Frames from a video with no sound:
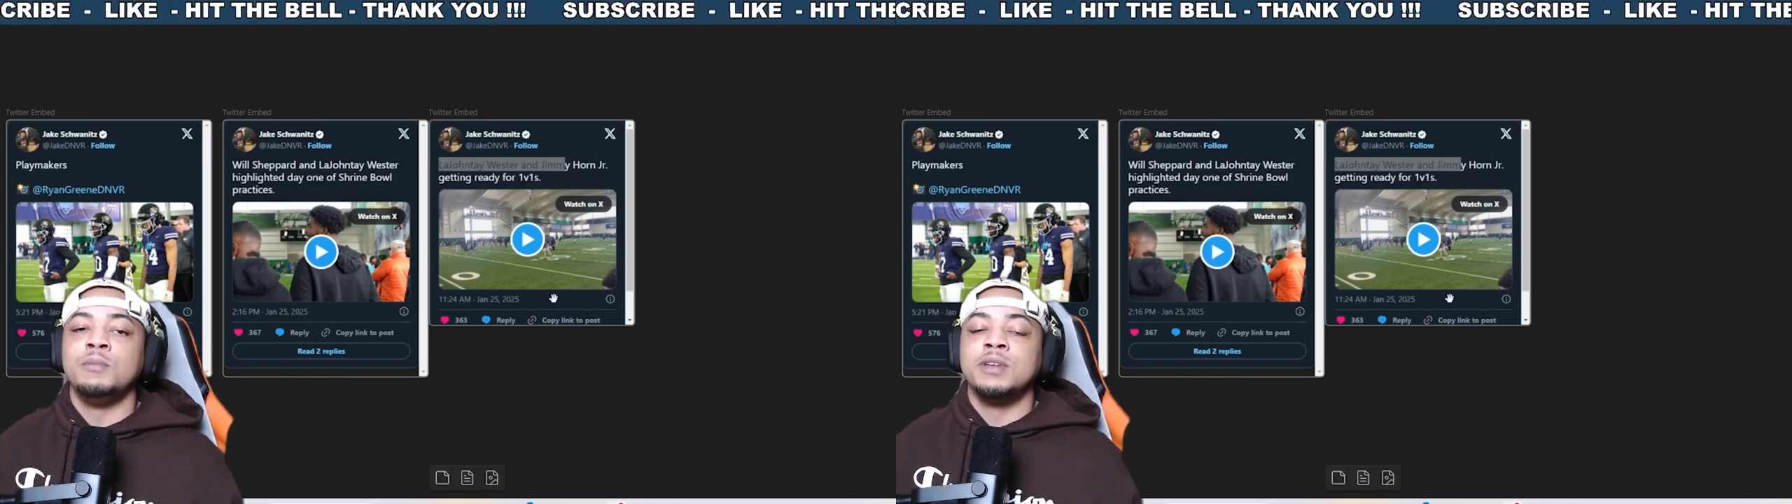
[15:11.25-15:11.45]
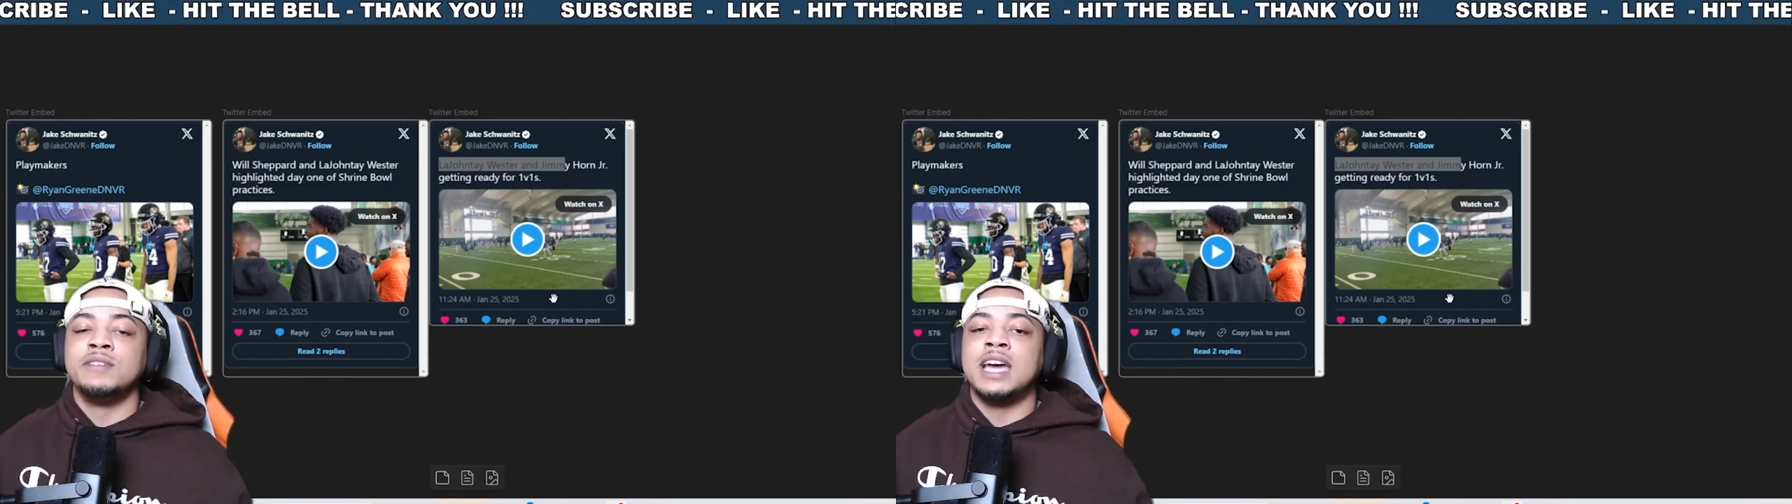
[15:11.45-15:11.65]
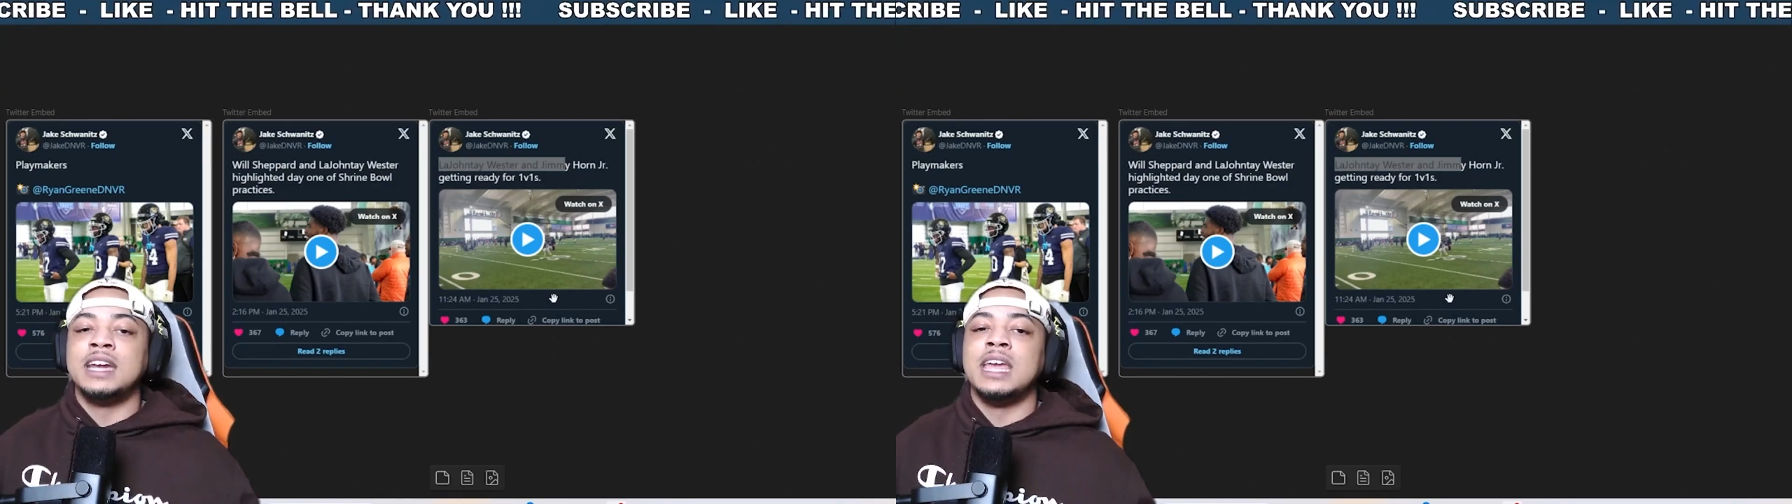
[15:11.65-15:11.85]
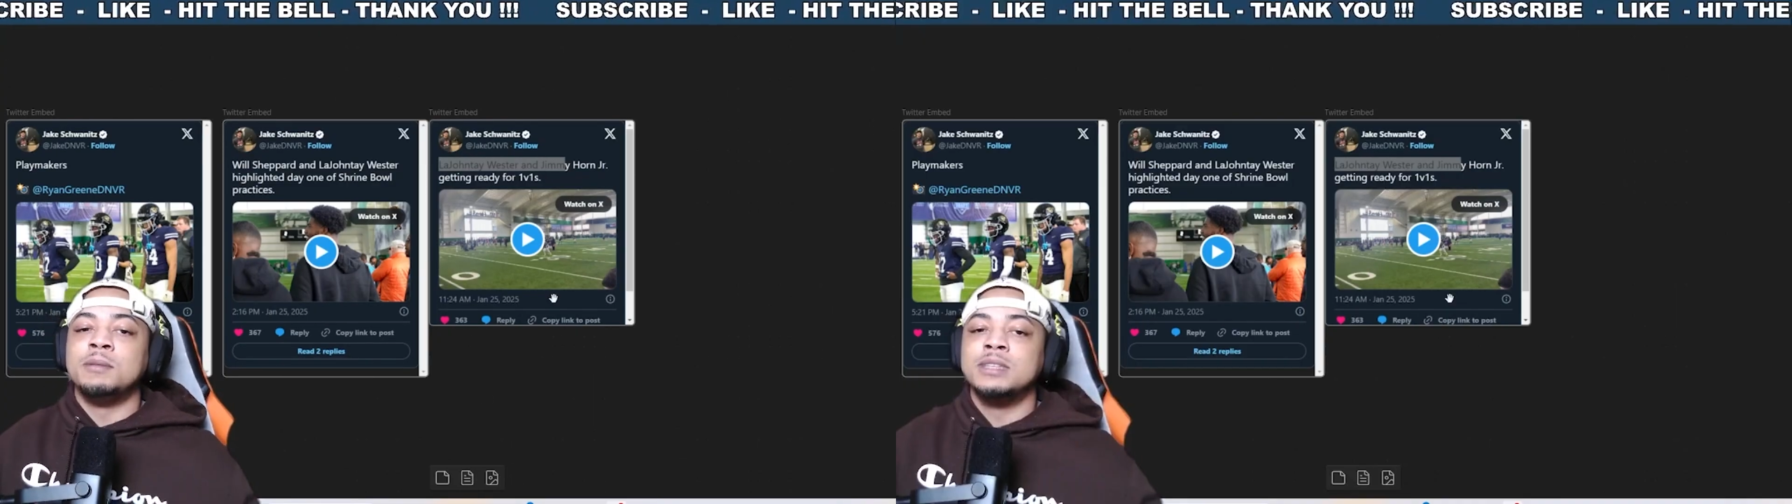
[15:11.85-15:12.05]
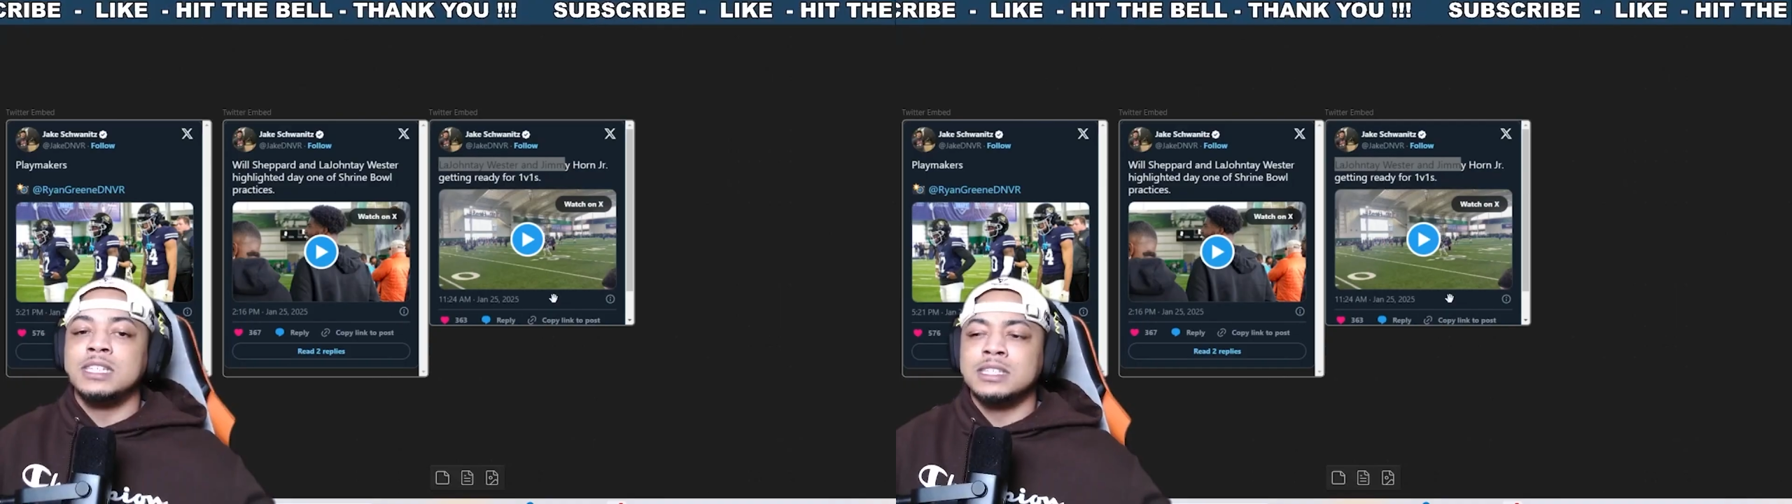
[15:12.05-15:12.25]
a bit of
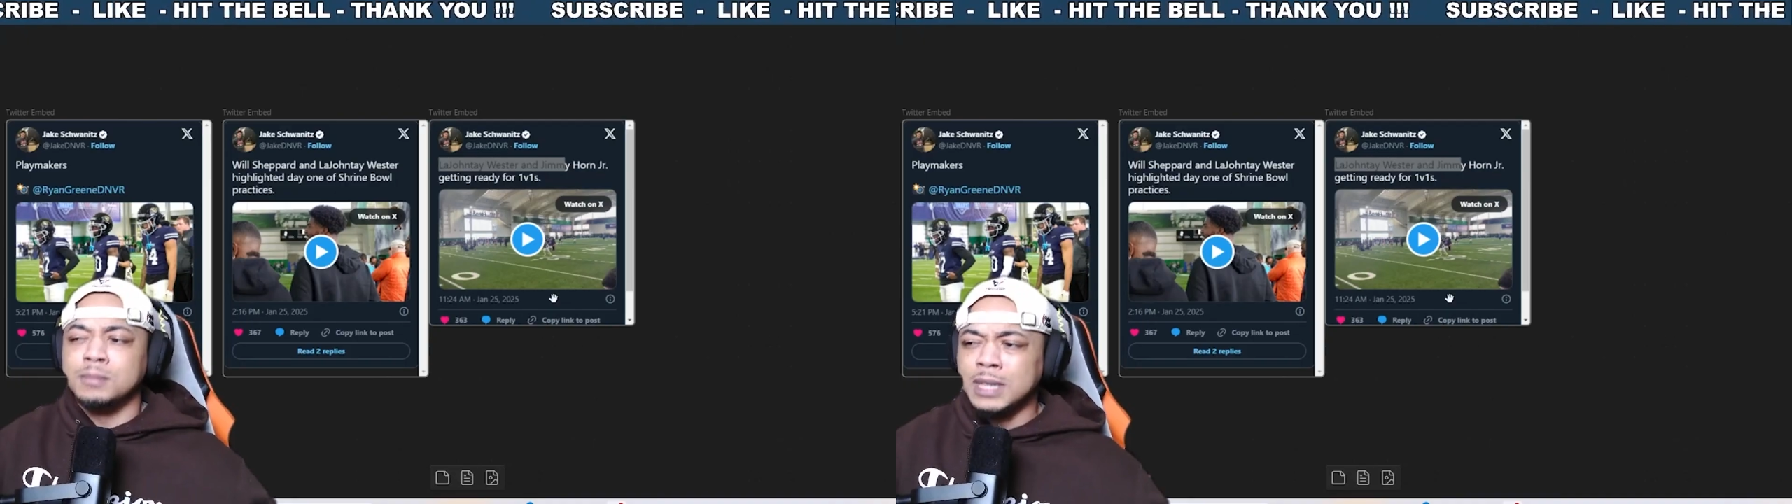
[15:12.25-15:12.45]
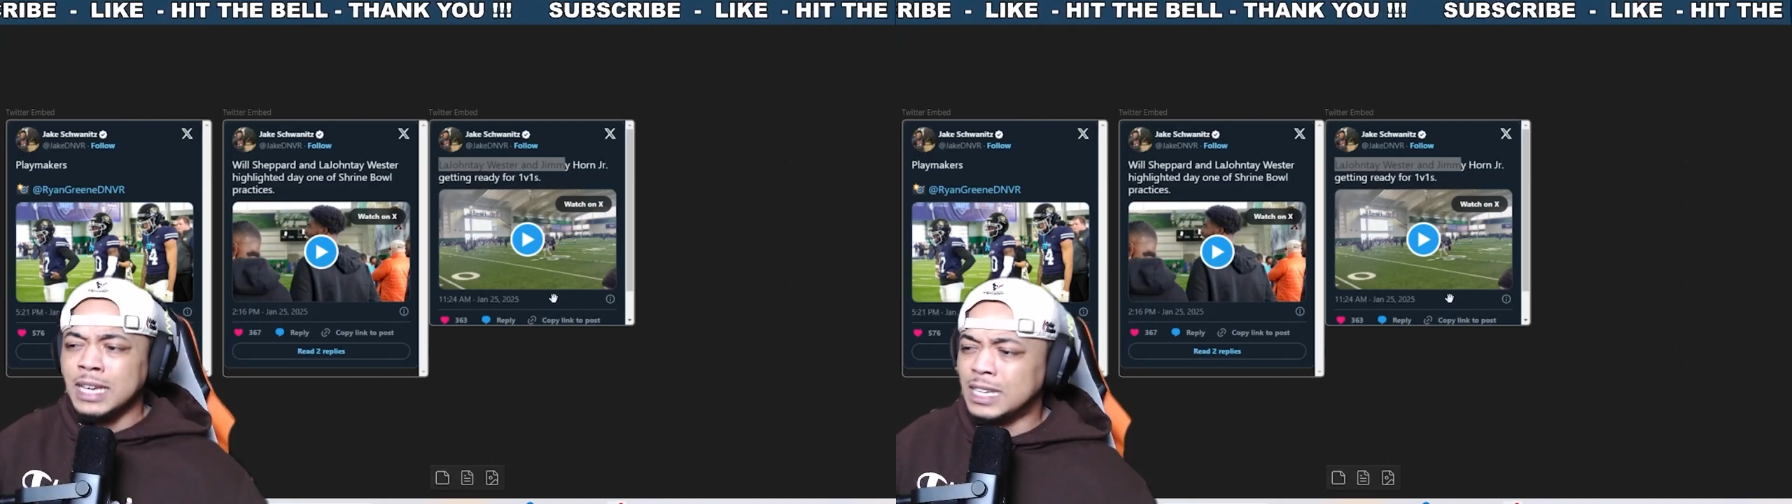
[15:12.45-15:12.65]
dynamicism.